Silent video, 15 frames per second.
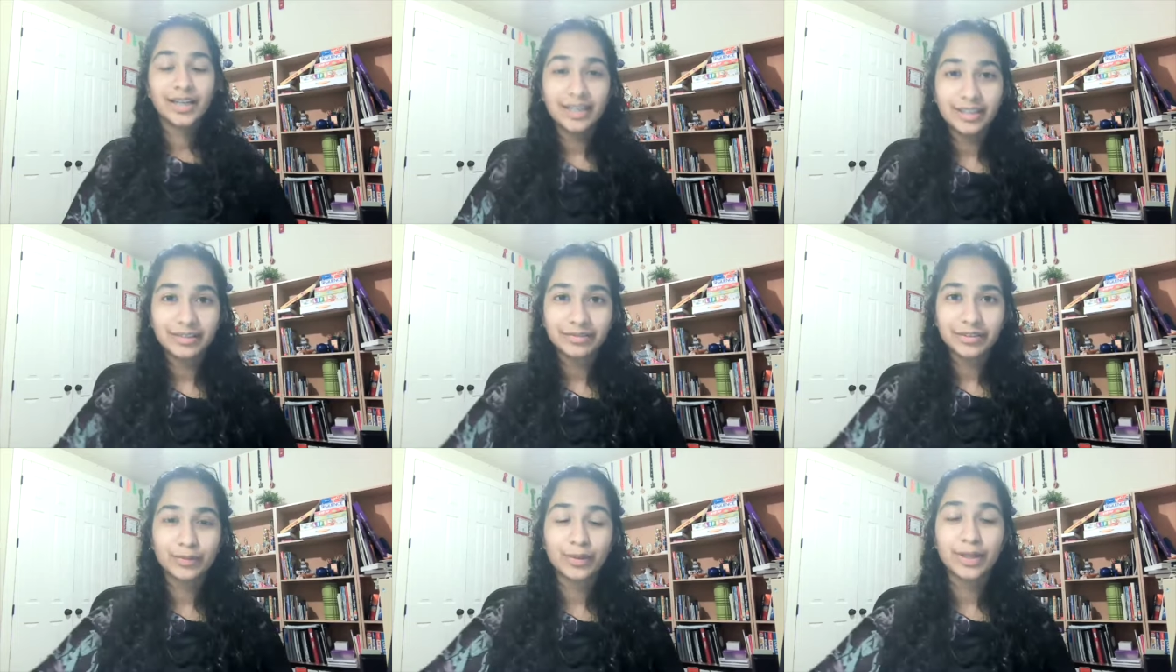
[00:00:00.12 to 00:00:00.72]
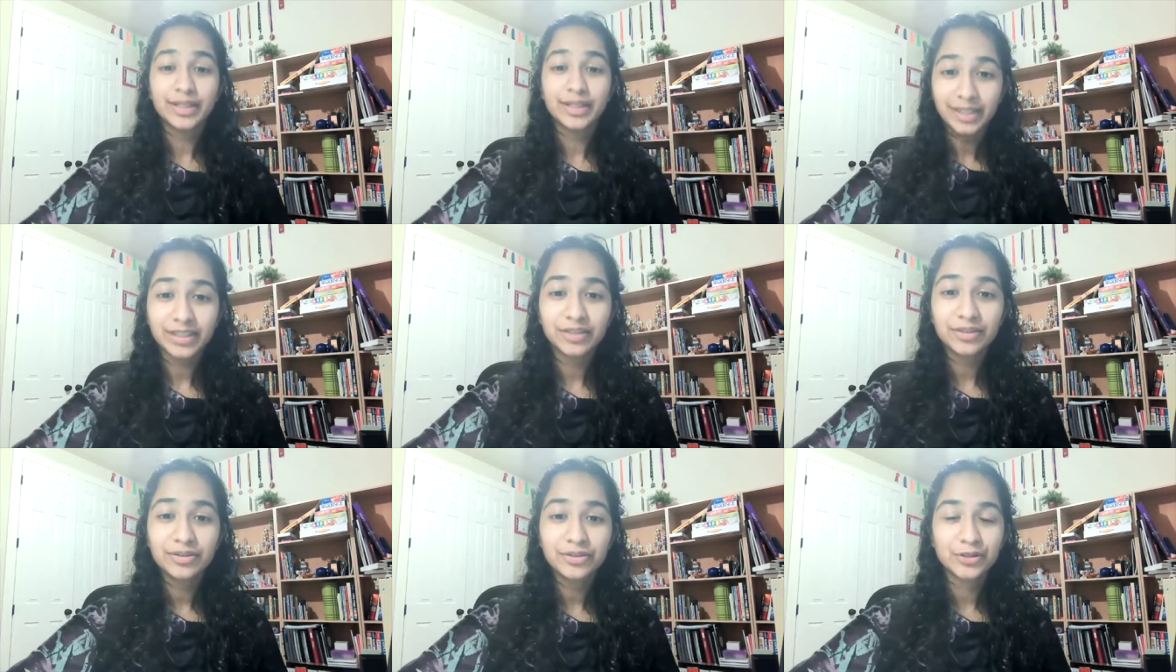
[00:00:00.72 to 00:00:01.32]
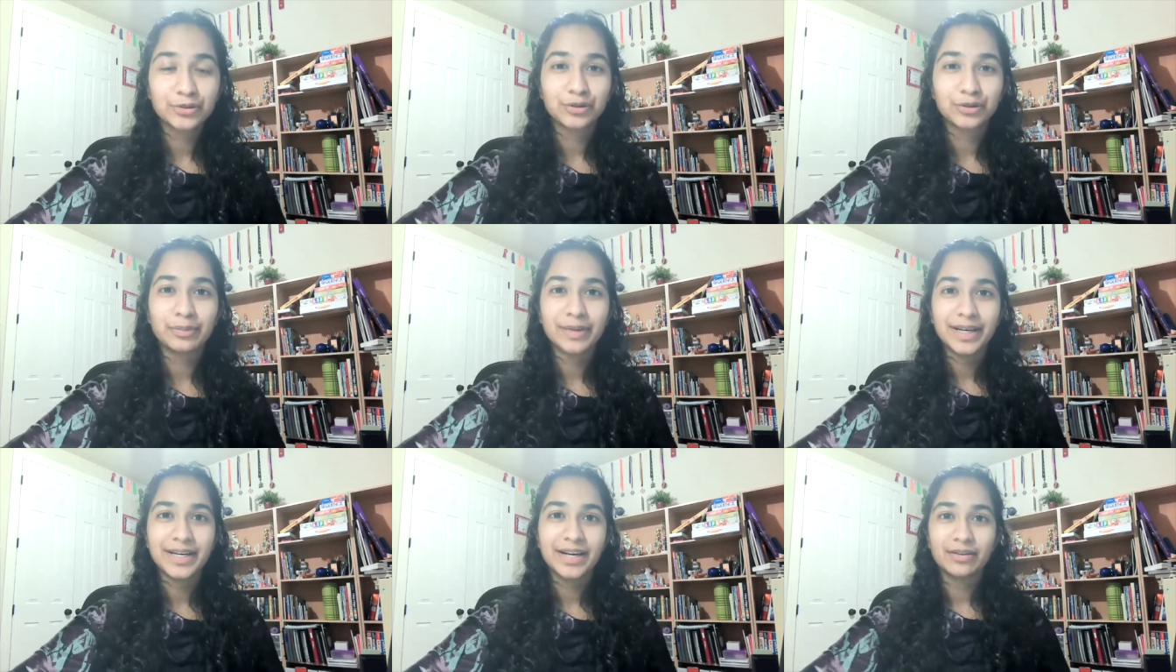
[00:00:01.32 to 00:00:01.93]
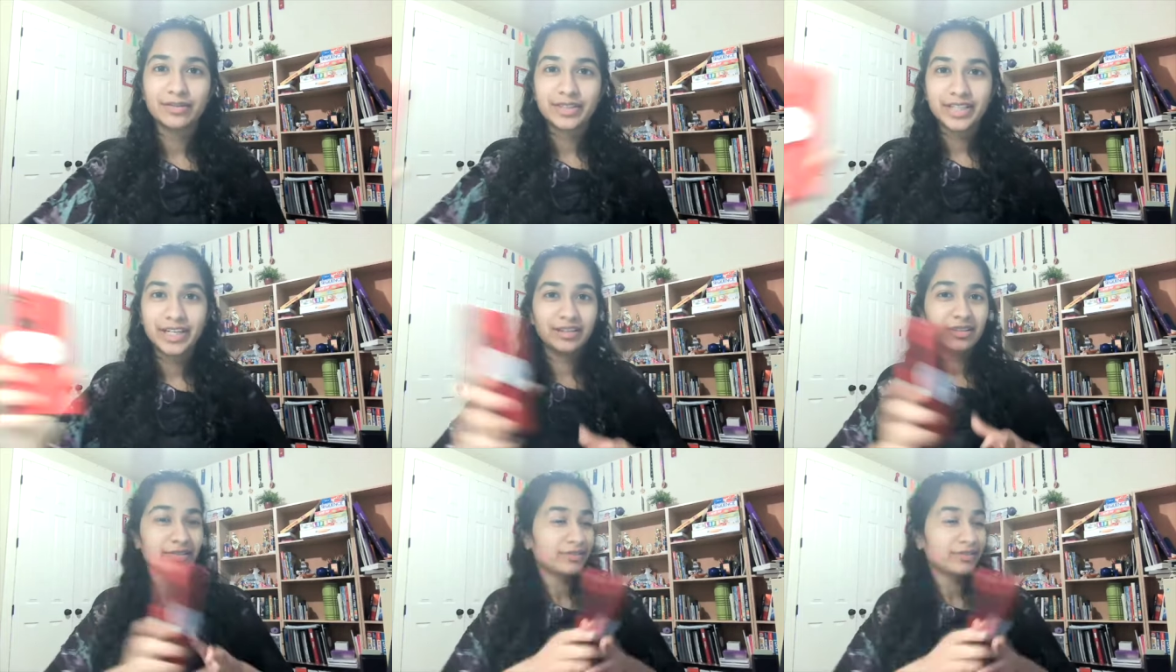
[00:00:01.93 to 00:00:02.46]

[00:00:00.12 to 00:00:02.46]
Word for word: Hey everyone, you know the drill by now. Take your